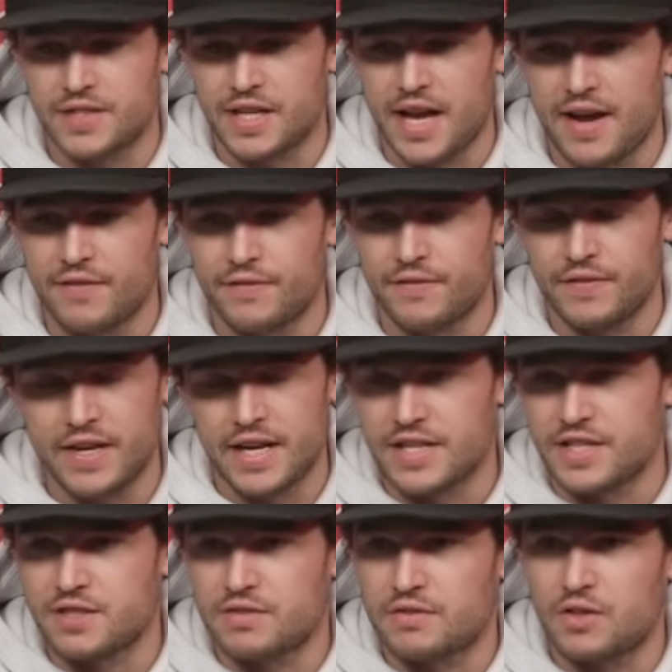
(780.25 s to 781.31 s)
To have and
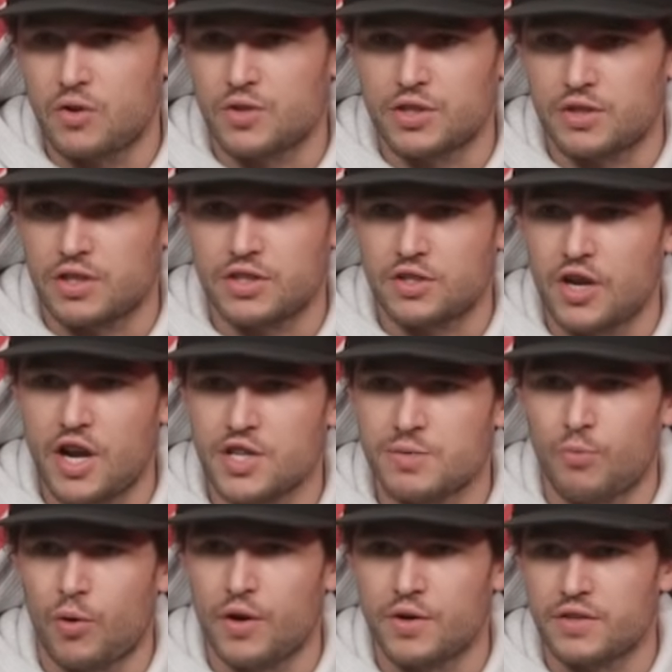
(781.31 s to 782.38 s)
it goes across the
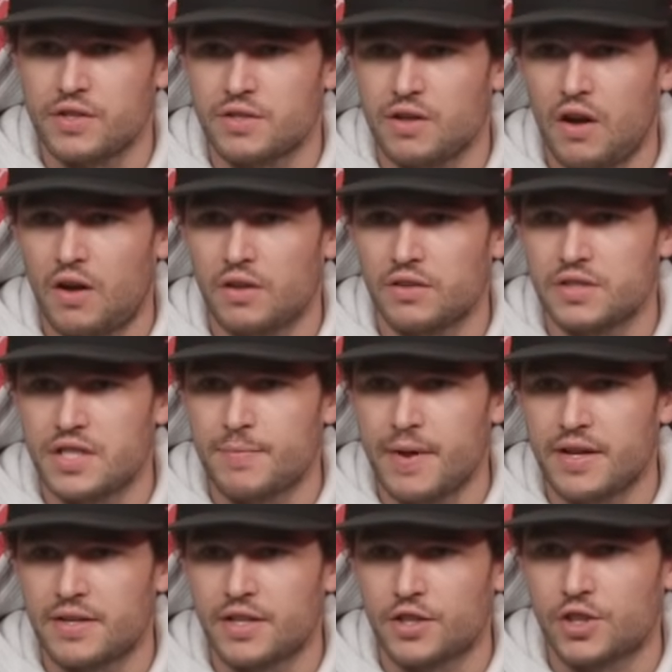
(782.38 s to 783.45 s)
board. All the D
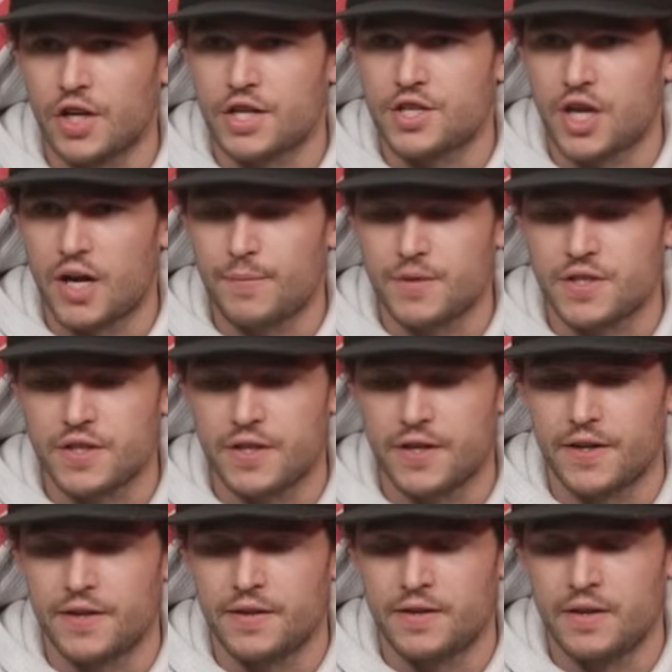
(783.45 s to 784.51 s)
men did a great job this
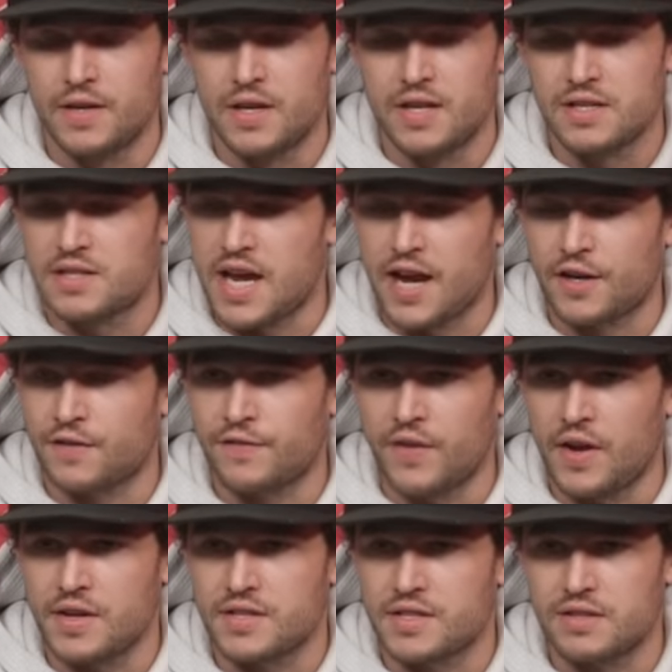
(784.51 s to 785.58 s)
year, and
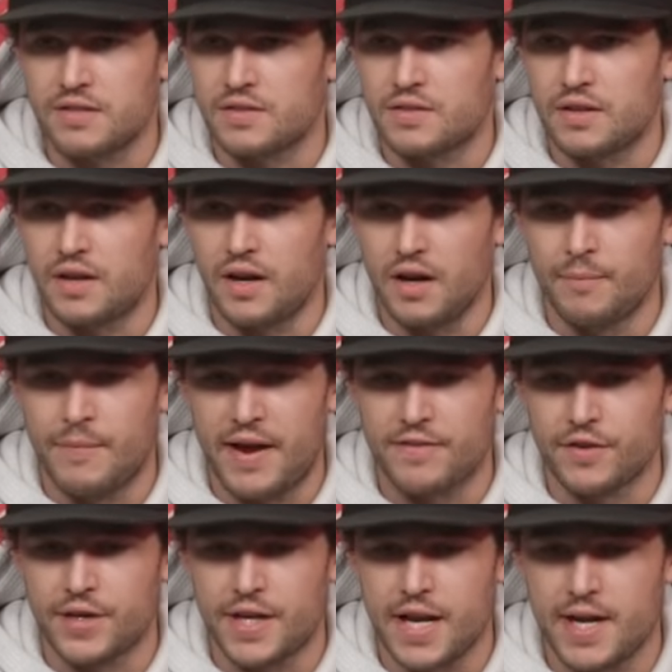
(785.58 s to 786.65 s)
sacrificed um,
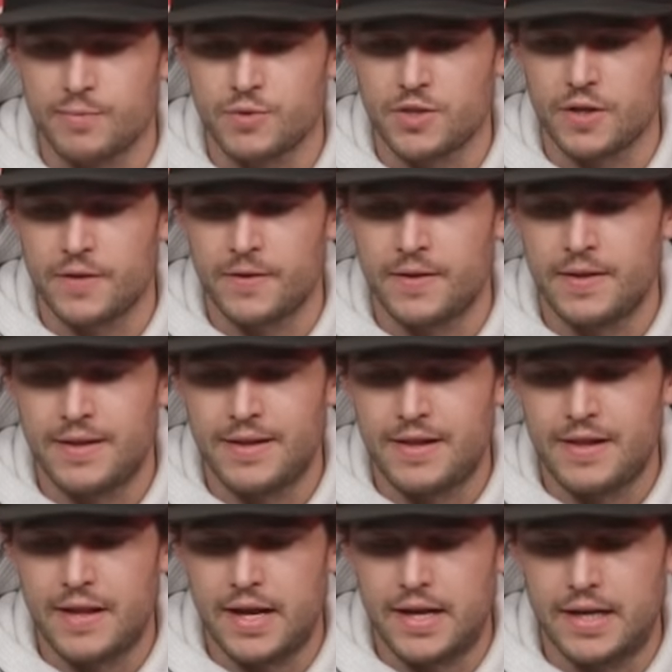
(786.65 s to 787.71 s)
every game. So
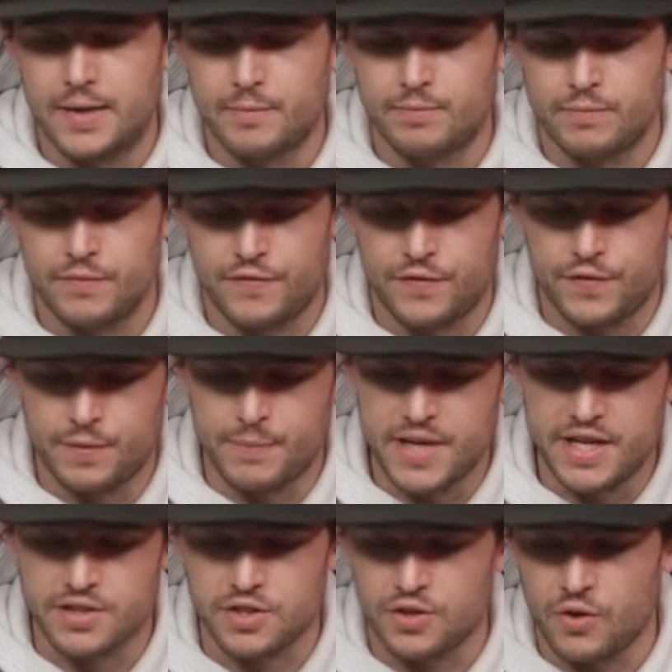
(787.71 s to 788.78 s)
um, for
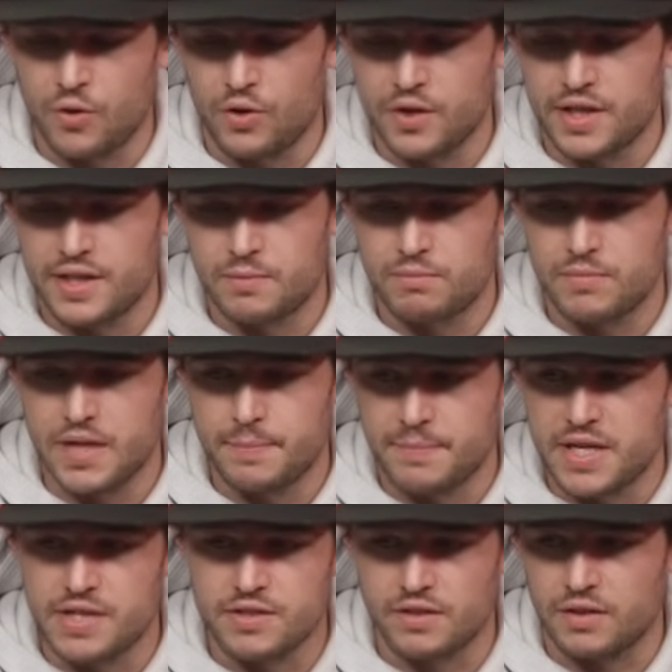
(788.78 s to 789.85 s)
me as a goalie, it, it
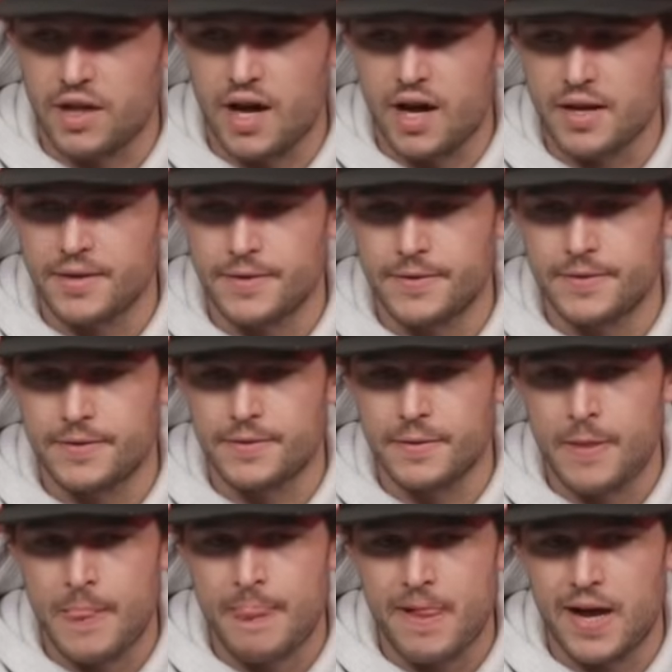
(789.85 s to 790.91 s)
means a lot, and
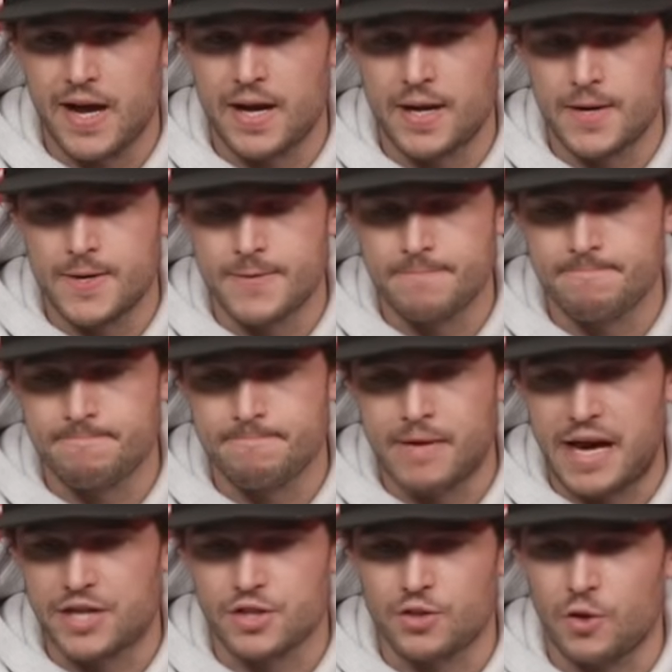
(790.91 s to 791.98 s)
um,
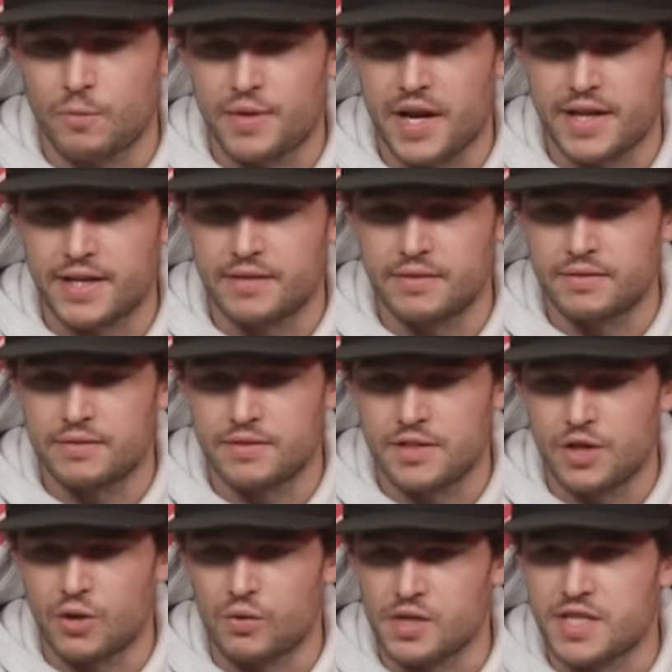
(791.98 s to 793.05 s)
I just hope that I can you
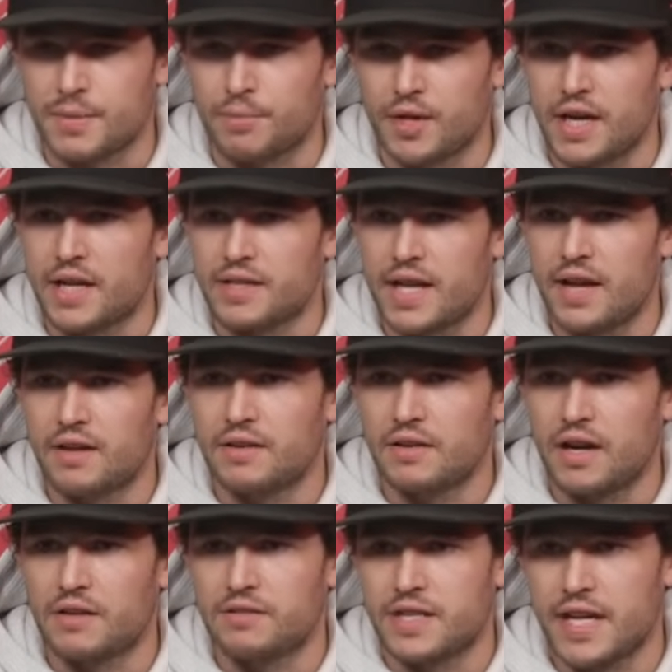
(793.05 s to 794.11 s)
know reciprocate that
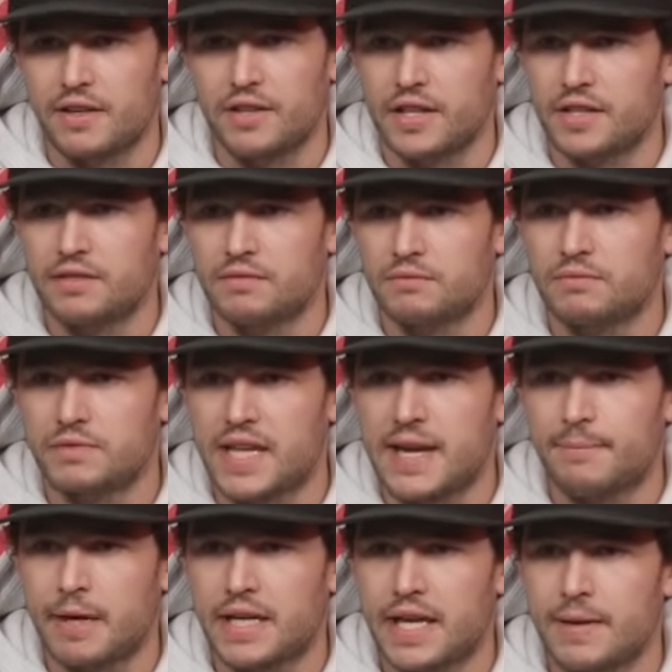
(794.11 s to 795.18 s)
on a daily and
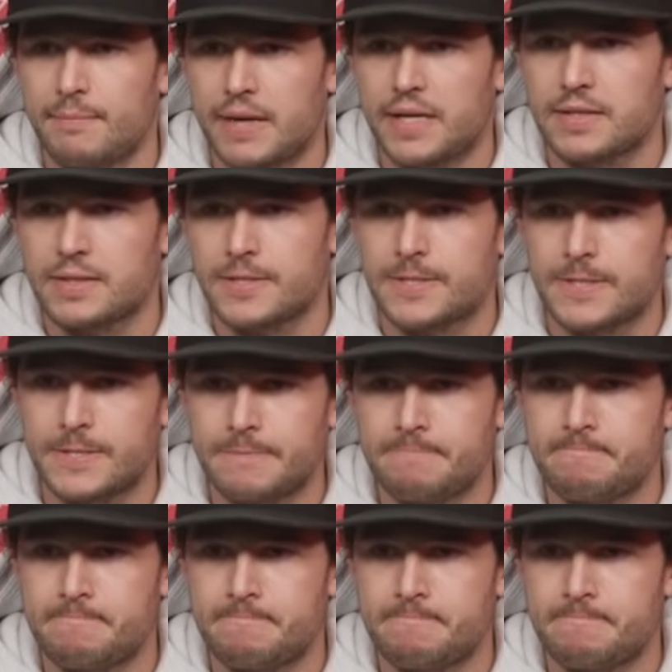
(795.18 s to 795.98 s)
game by game basis.